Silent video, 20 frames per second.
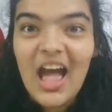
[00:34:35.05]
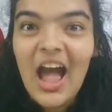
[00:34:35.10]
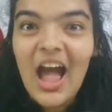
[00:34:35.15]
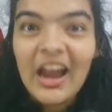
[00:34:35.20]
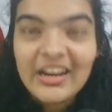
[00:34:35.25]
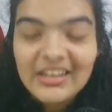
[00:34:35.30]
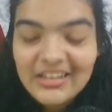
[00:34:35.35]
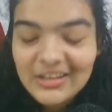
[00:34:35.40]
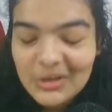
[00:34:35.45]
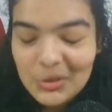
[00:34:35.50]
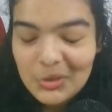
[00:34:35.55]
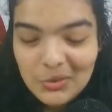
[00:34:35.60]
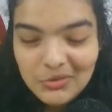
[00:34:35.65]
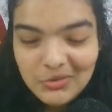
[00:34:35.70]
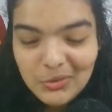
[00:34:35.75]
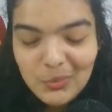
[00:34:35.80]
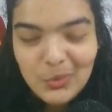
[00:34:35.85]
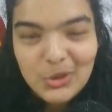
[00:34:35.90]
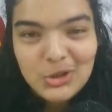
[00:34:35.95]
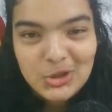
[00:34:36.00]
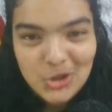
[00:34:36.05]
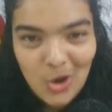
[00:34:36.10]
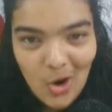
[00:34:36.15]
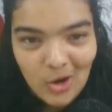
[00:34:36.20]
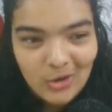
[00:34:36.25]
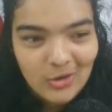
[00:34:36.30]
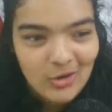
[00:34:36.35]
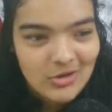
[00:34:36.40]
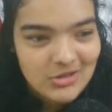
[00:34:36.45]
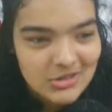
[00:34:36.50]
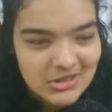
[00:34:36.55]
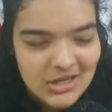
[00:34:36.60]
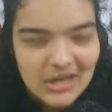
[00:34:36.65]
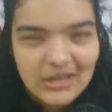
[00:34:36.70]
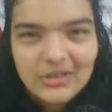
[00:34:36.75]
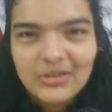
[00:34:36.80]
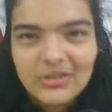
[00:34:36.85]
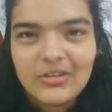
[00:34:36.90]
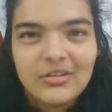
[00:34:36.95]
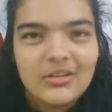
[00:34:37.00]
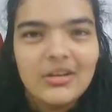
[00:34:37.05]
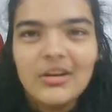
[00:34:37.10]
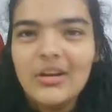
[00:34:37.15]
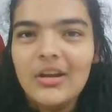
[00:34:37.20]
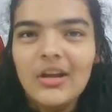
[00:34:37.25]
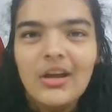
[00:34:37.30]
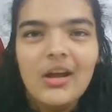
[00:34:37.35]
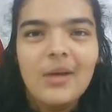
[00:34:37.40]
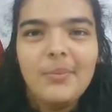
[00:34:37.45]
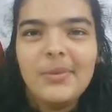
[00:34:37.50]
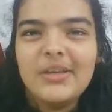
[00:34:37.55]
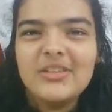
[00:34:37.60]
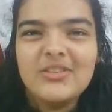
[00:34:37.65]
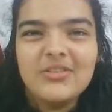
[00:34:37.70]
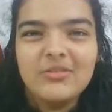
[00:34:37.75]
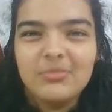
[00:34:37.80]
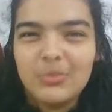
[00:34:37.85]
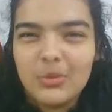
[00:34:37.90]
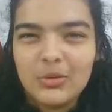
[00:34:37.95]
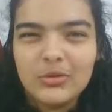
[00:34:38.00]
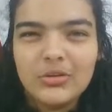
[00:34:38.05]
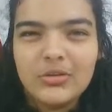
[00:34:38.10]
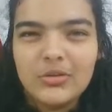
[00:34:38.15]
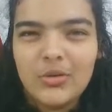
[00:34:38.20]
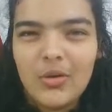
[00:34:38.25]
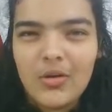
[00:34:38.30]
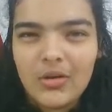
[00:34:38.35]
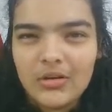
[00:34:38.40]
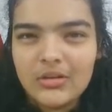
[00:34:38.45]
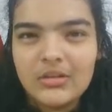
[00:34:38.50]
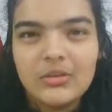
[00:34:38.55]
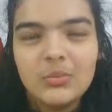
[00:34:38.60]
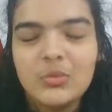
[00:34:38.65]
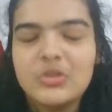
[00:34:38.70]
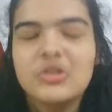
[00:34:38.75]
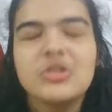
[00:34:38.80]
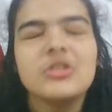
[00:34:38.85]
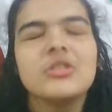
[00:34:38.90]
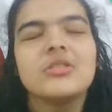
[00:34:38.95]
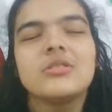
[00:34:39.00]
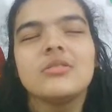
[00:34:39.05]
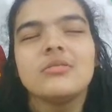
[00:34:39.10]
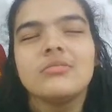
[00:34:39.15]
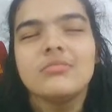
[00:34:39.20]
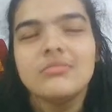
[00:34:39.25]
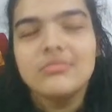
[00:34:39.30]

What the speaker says: I didn't know if you were shocked or stunned or a mix of both, or it was just